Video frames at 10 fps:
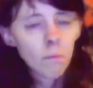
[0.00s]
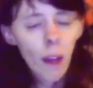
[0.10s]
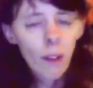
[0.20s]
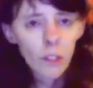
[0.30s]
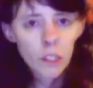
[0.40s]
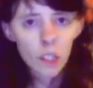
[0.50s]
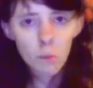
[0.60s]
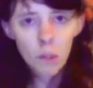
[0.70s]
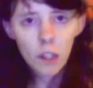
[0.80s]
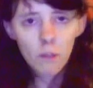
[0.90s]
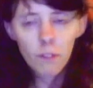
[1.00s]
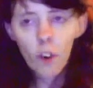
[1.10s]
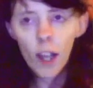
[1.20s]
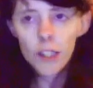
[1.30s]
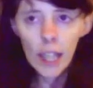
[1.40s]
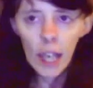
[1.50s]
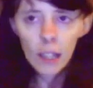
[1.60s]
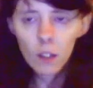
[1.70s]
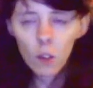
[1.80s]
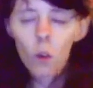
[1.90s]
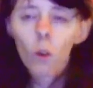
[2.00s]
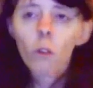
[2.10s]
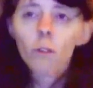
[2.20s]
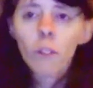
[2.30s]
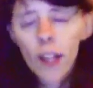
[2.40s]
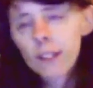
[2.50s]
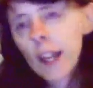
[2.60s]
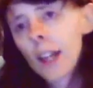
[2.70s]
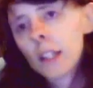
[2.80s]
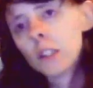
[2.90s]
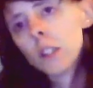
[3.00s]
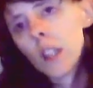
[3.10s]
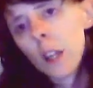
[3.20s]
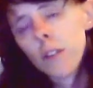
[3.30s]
marries him, and then finds out he's